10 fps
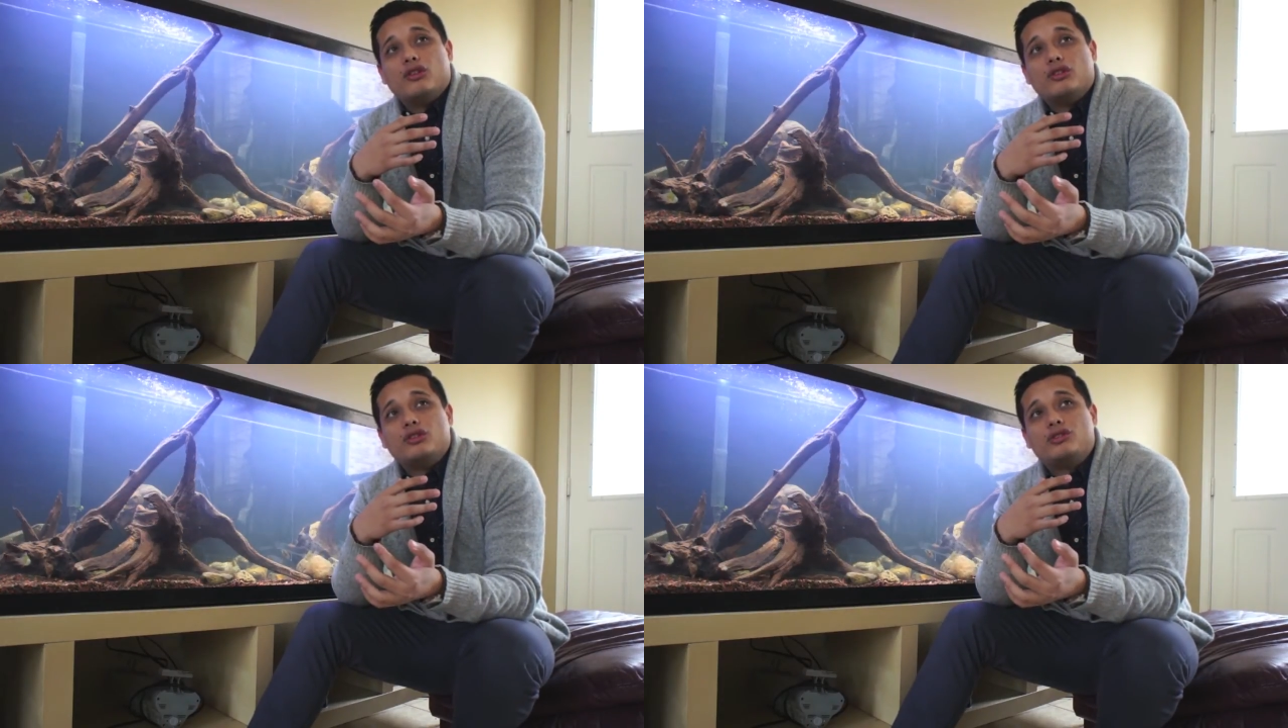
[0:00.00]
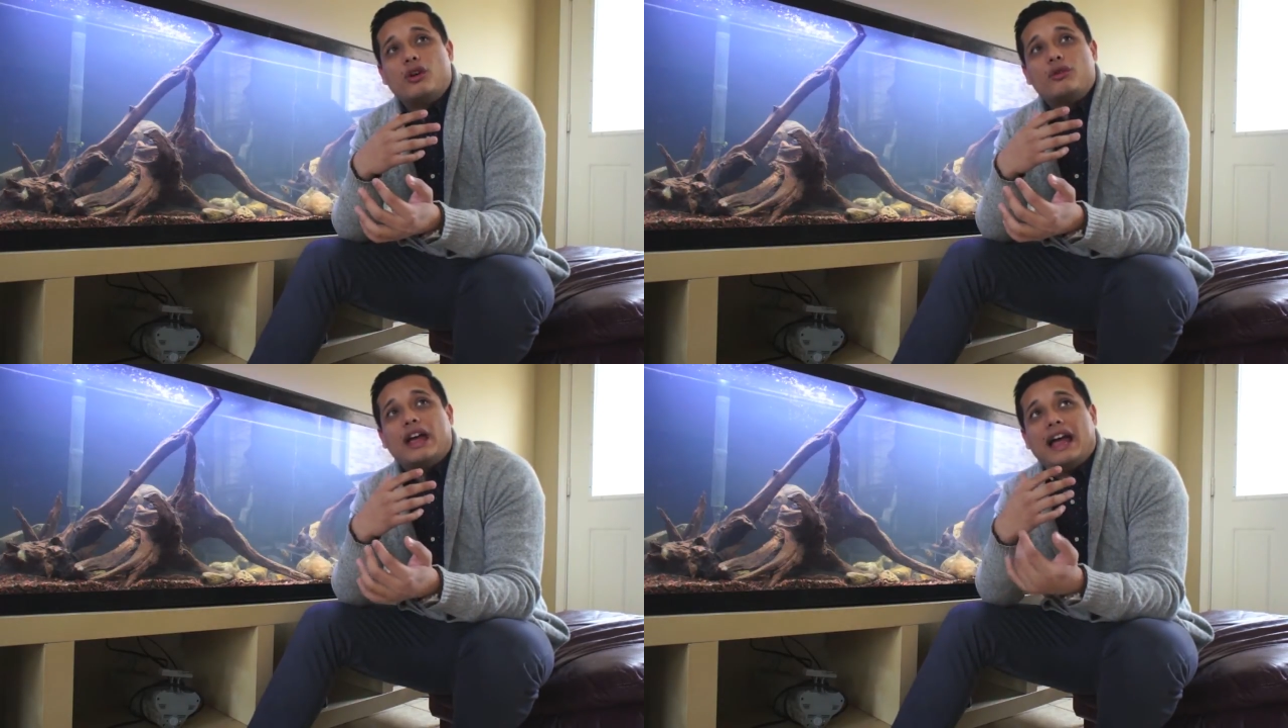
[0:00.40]
you
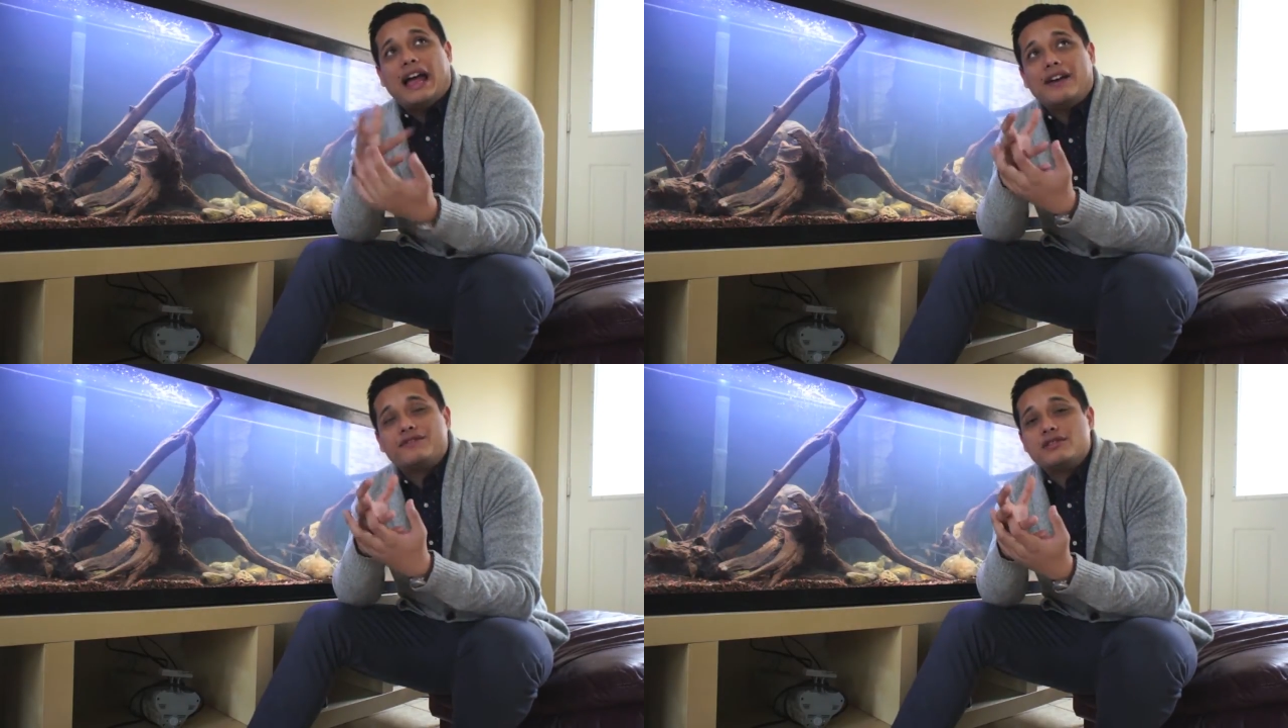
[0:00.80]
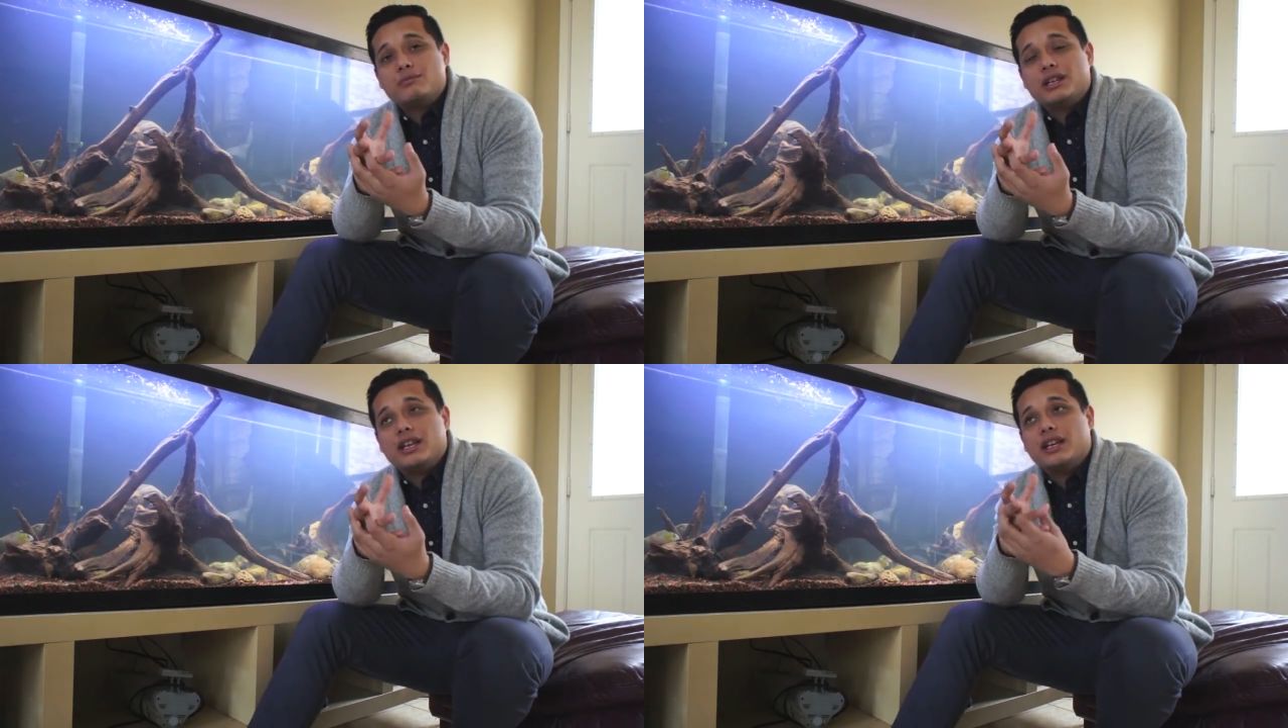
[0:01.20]
don't have to
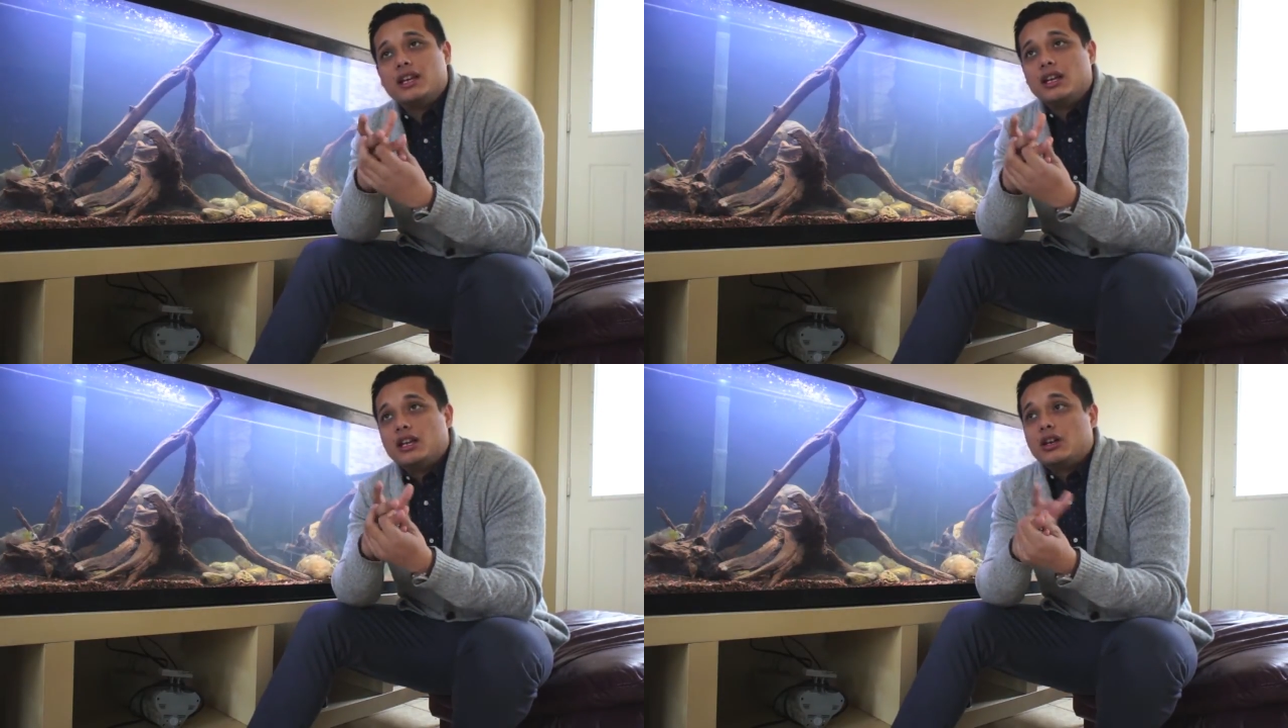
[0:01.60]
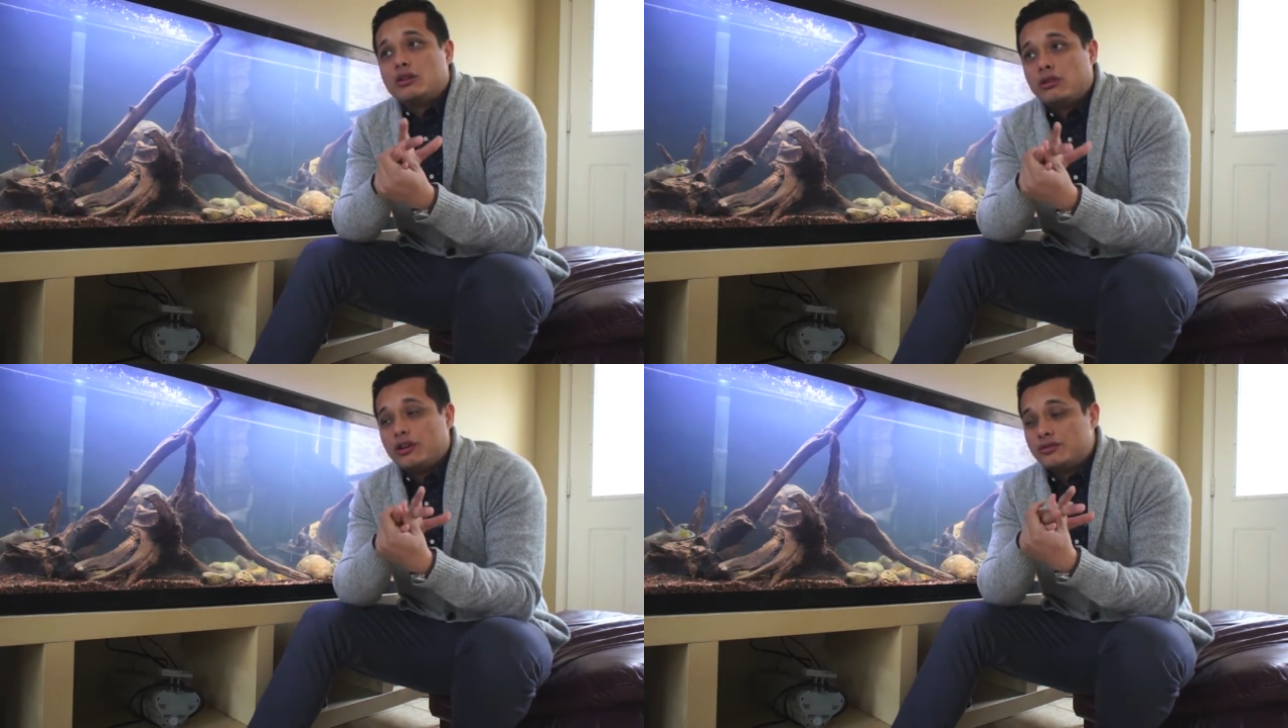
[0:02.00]
be
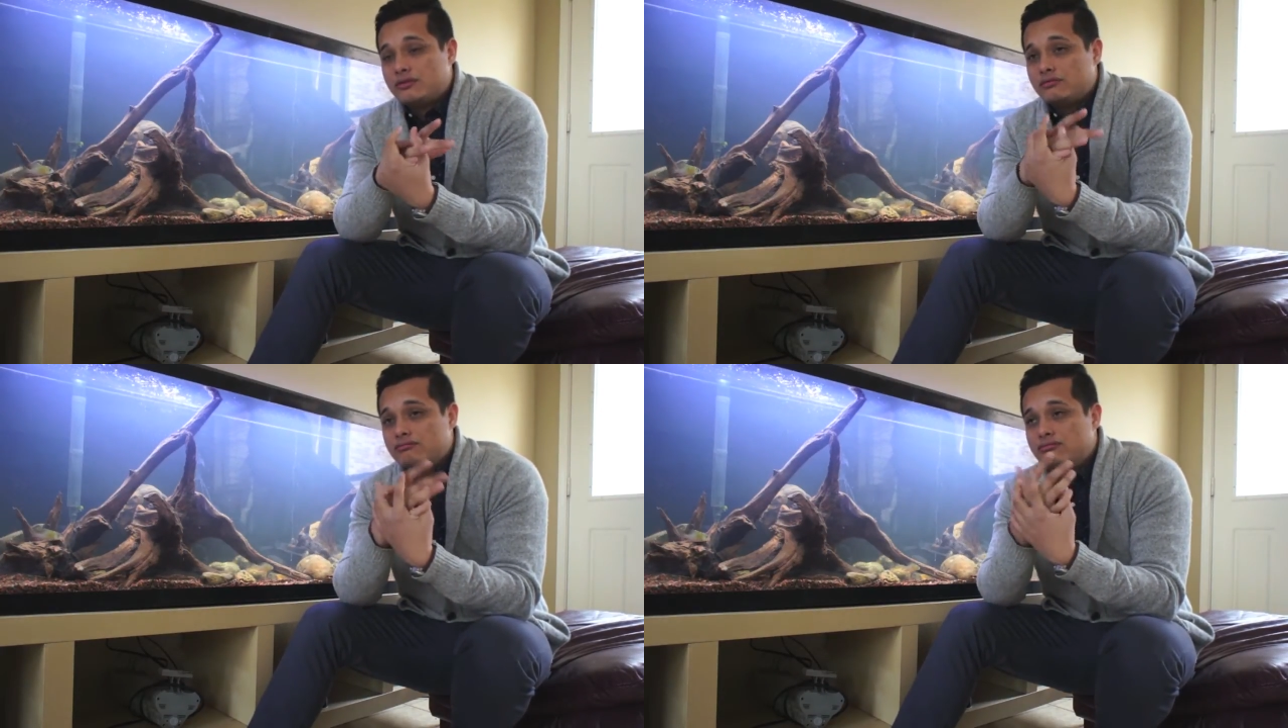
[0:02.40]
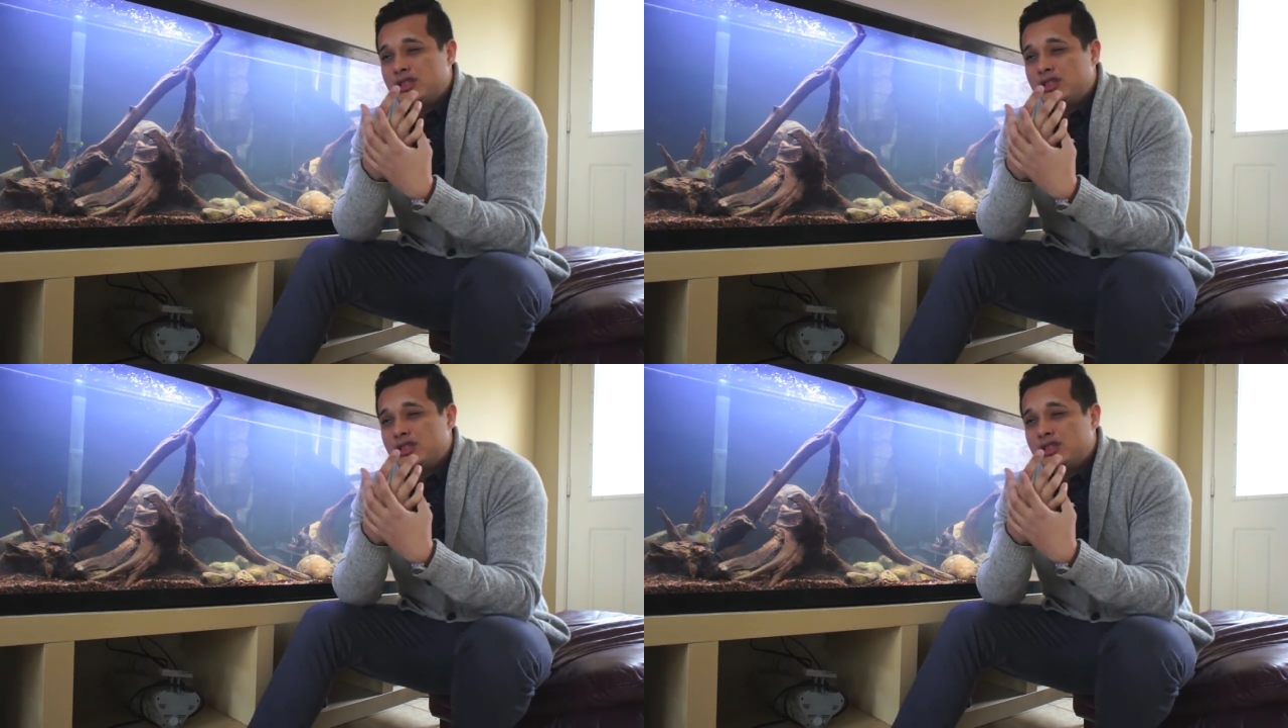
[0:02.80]
close